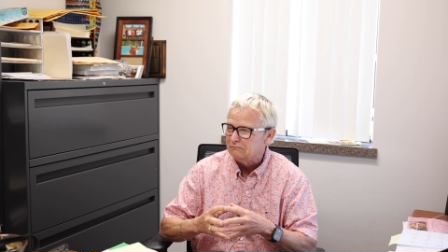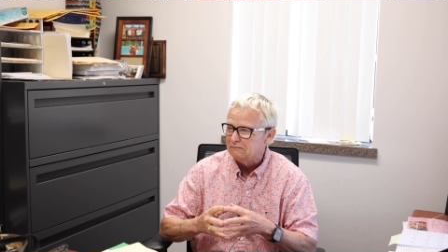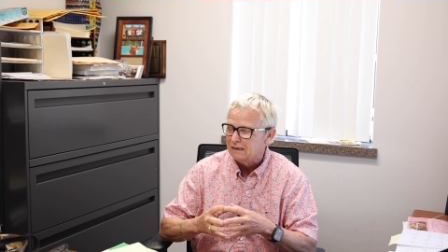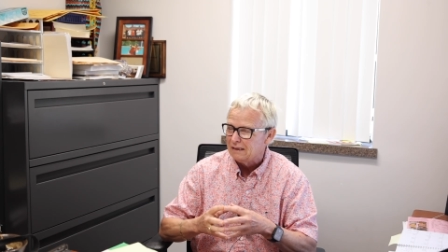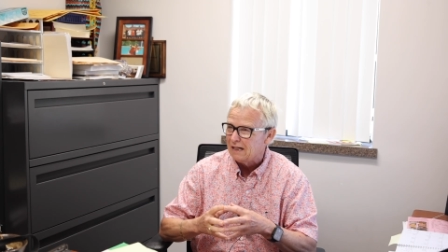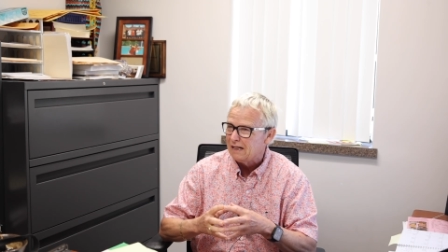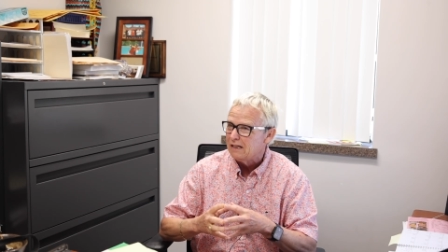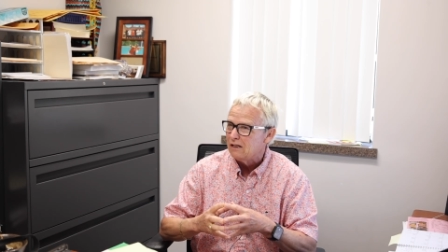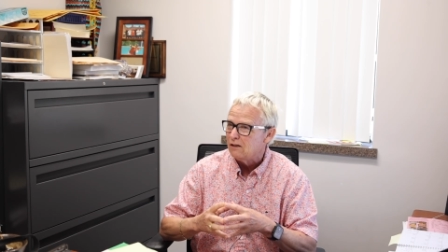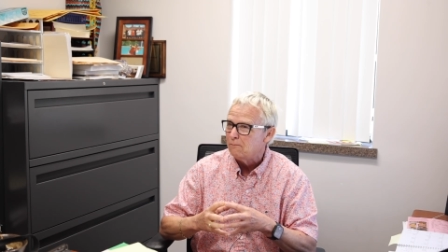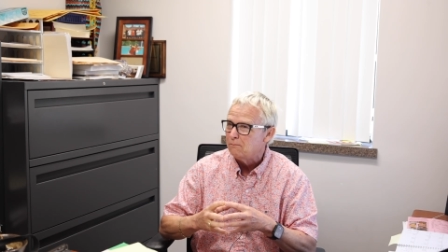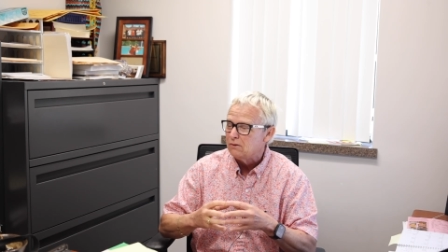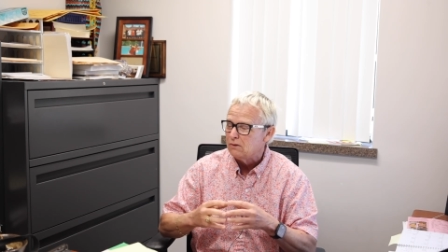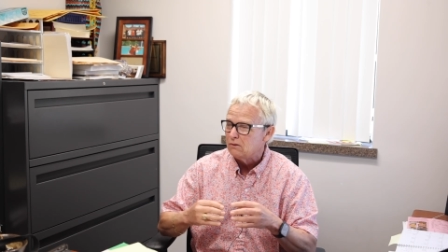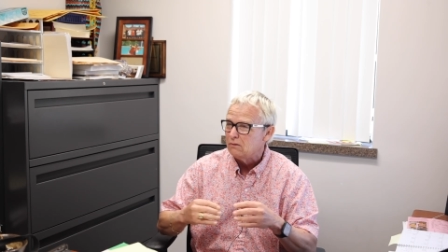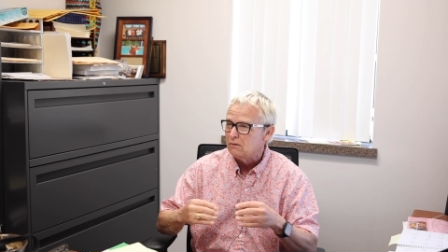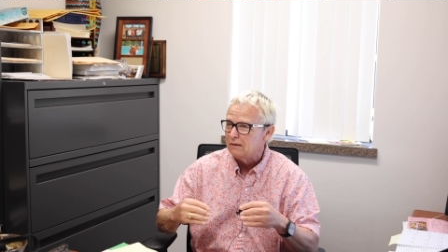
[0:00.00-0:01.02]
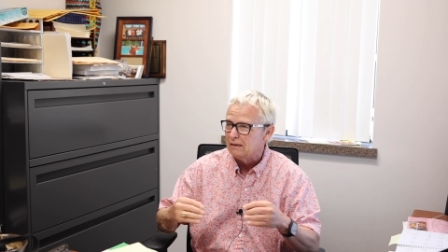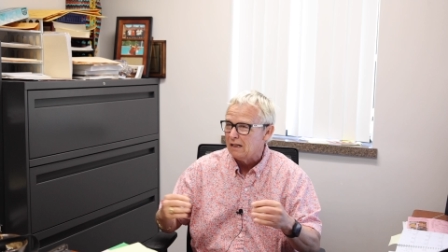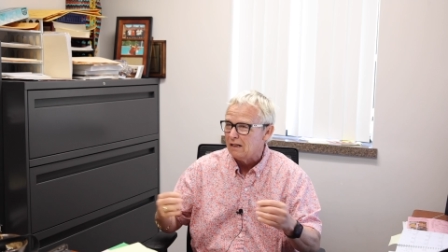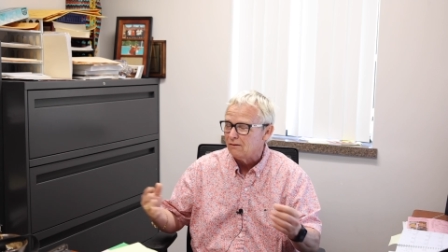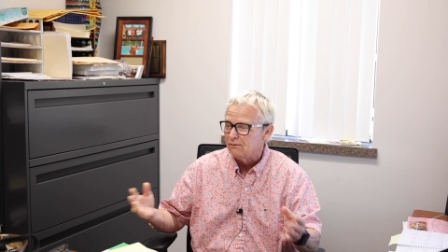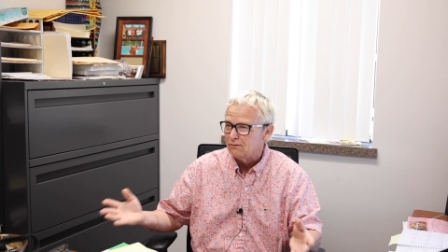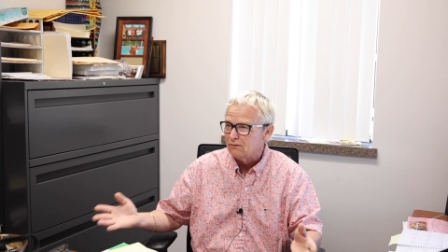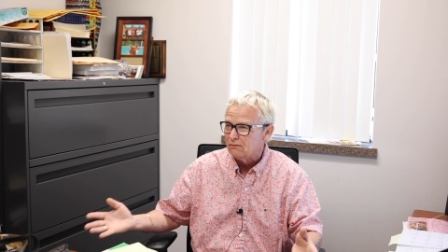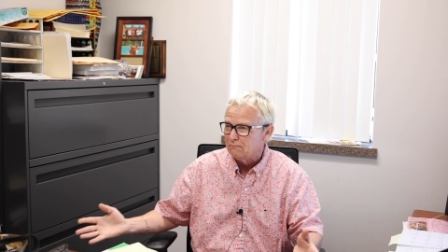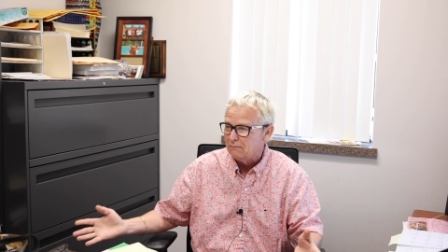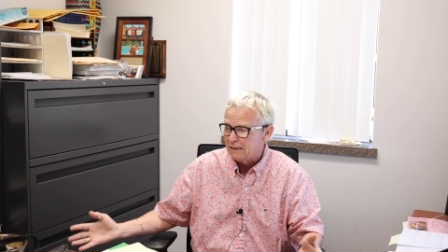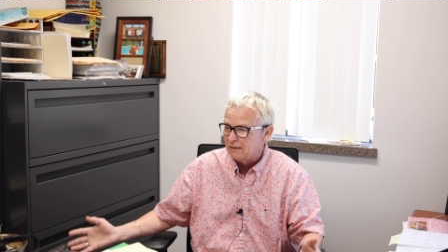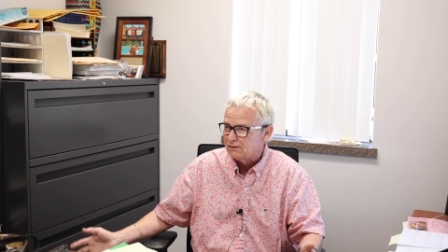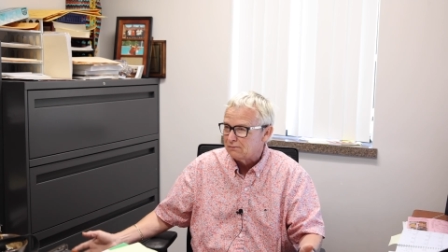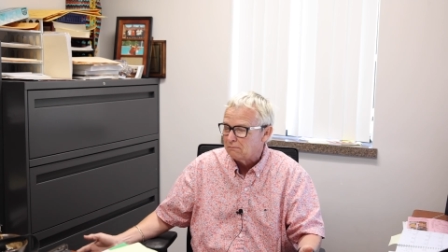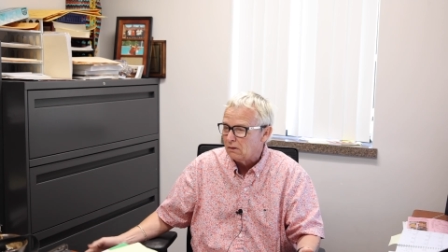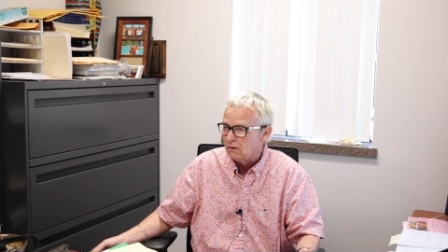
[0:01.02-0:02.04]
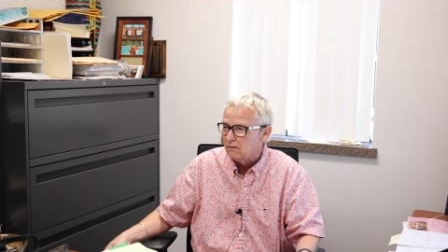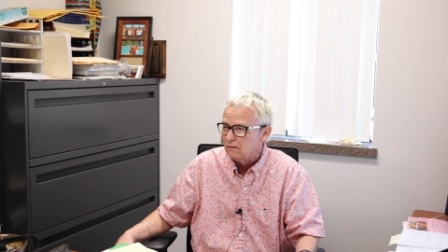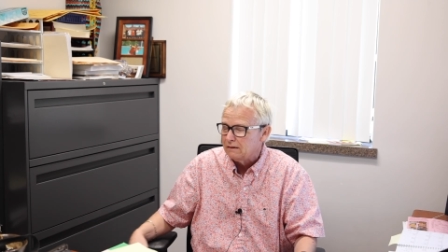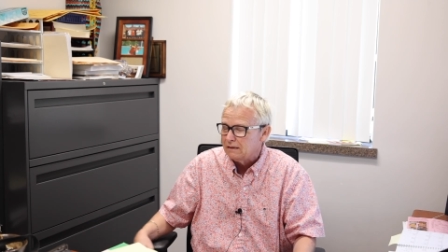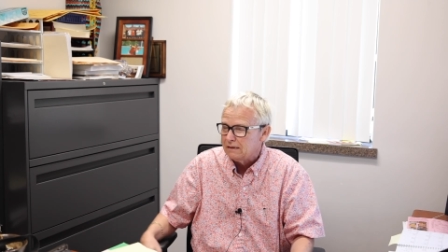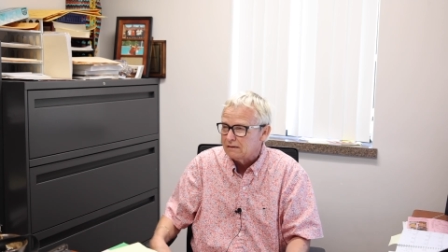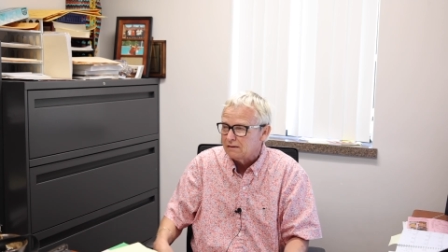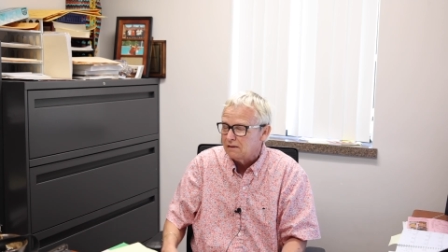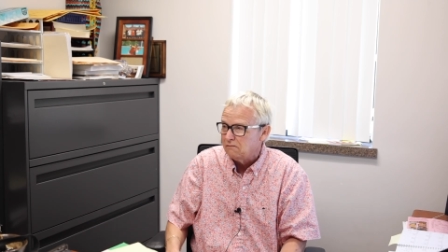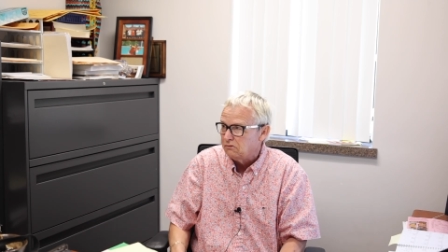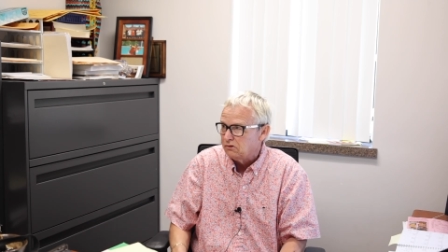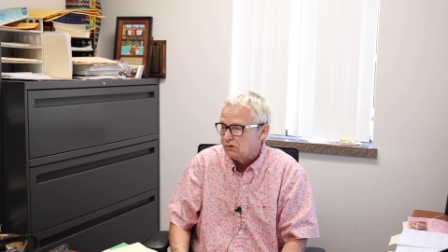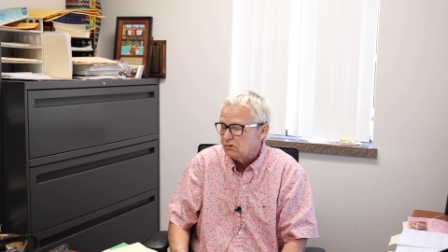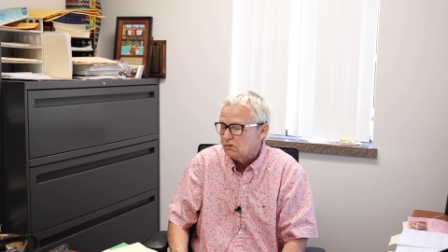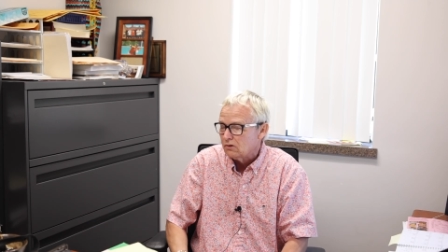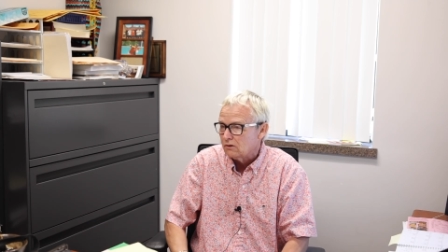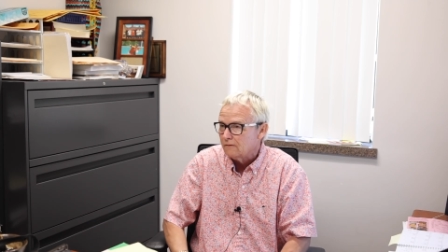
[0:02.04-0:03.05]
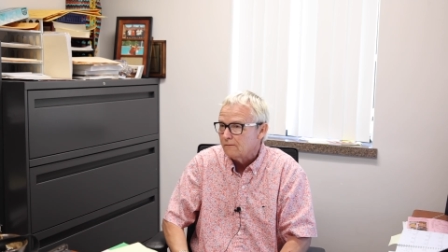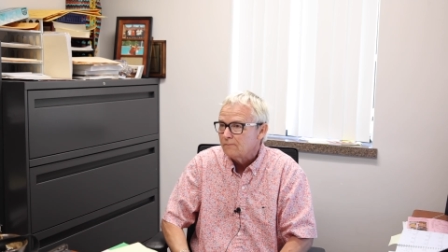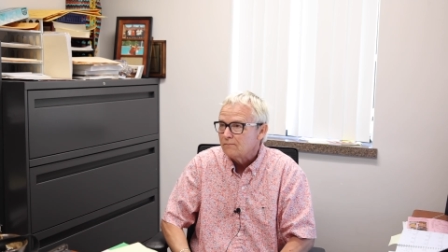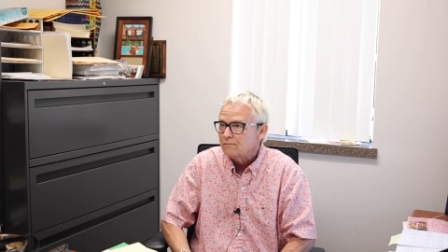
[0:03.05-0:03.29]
can I help you and I'll do baseball? And he said, sure.